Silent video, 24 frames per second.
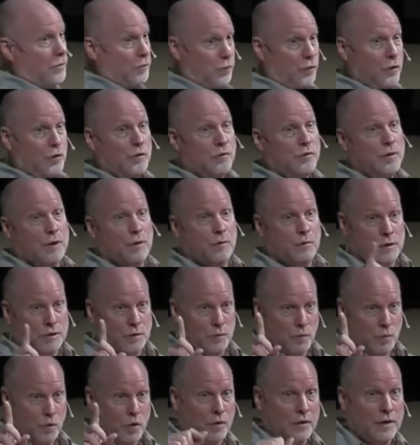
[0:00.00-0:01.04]
proved that he
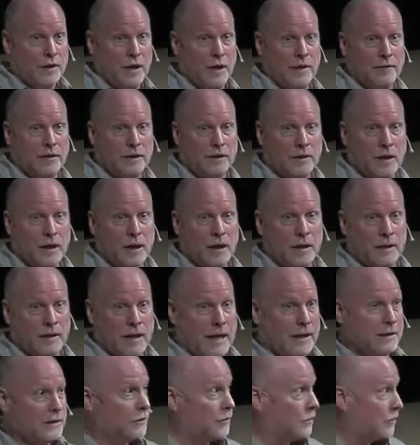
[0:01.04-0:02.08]
wasn't worthy of it.
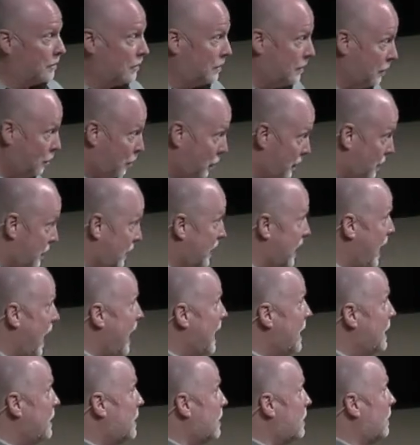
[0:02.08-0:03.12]
That was the
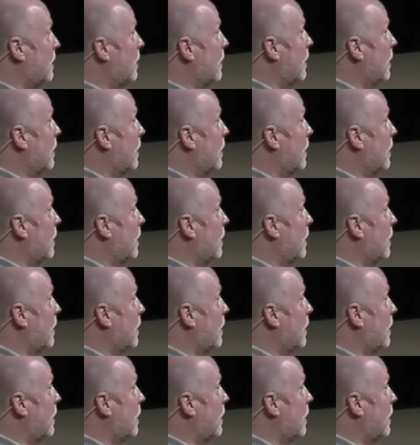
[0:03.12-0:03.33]
case